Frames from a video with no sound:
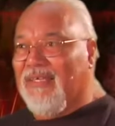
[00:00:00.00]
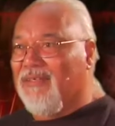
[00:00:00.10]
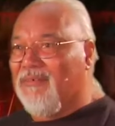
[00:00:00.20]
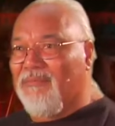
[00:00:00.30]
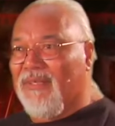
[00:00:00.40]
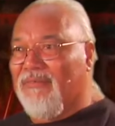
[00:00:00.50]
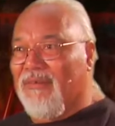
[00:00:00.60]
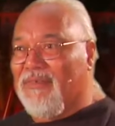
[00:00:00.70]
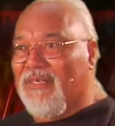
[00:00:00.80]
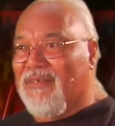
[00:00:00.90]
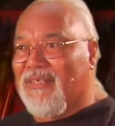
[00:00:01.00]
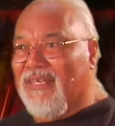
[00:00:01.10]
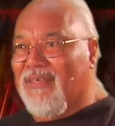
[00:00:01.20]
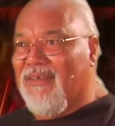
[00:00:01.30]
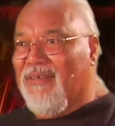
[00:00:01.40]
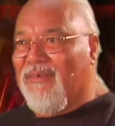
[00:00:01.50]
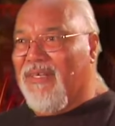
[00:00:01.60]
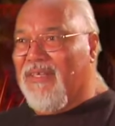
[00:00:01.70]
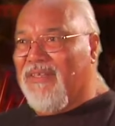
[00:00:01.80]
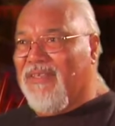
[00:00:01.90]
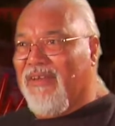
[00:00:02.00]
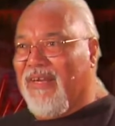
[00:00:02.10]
I, I couldn't believe I was, it was like, when he